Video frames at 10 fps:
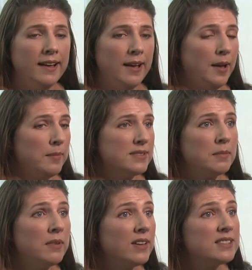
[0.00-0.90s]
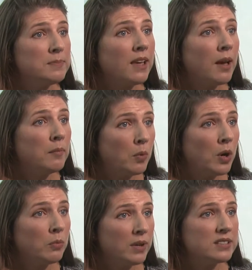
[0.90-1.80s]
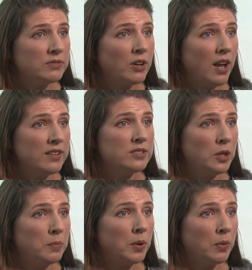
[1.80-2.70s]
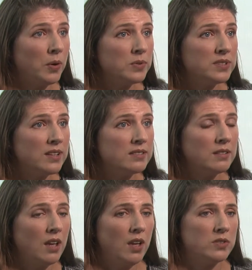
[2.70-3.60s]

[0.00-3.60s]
Um, some of us become more at risk for osteoporosis,